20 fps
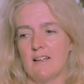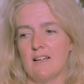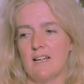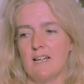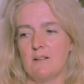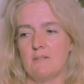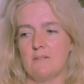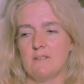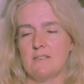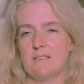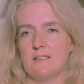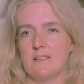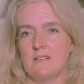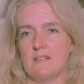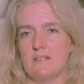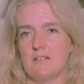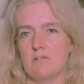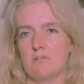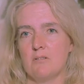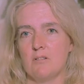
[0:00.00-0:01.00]
He was
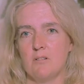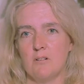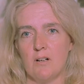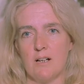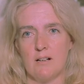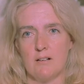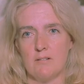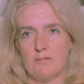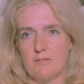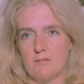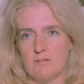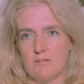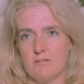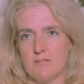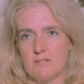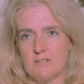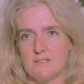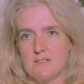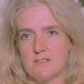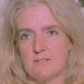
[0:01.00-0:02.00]
in the Royal Air
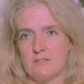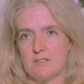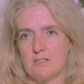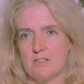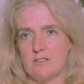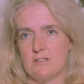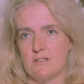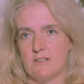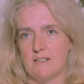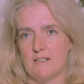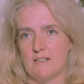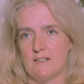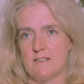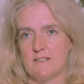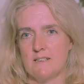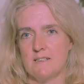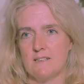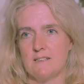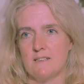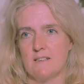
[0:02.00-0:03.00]
Force for 2
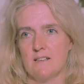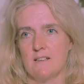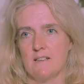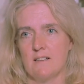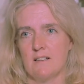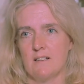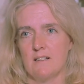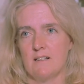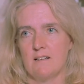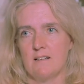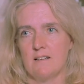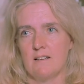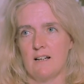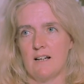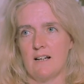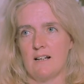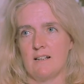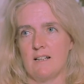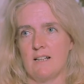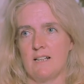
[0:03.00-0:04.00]
years,
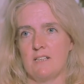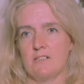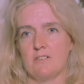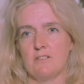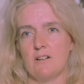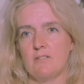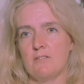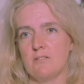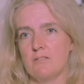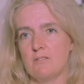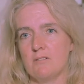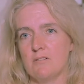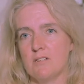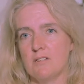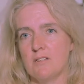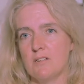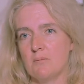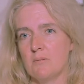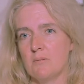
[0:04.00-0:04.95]
and he travelled the